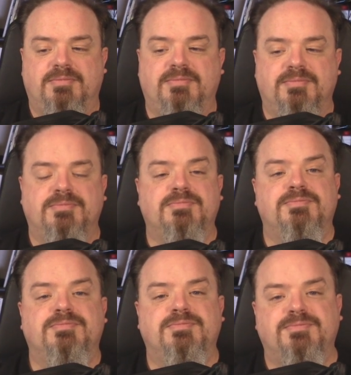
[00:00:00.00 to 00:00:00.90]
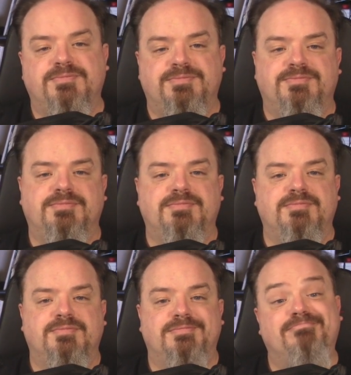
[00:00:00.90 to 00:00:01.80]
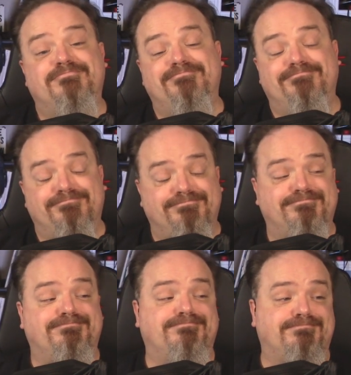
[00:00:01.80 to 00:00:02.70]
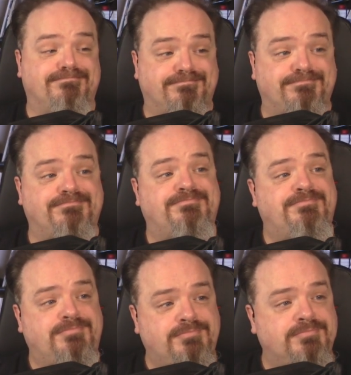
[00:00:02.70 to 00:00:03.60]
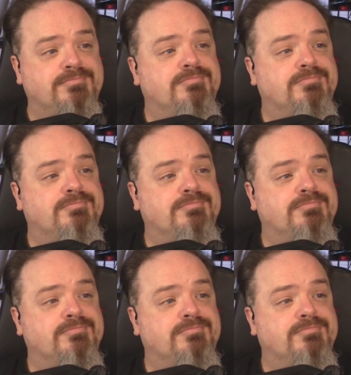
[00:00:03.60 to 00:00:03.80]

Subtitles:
The person shown says nothing.